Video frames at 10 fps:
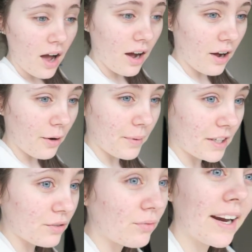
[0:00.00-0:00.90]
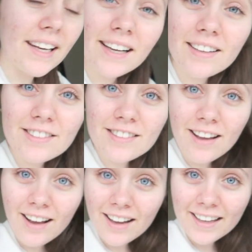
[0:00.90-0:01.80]
Um, and it's raining
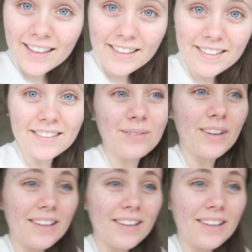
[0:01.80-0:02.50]
outside, and I'm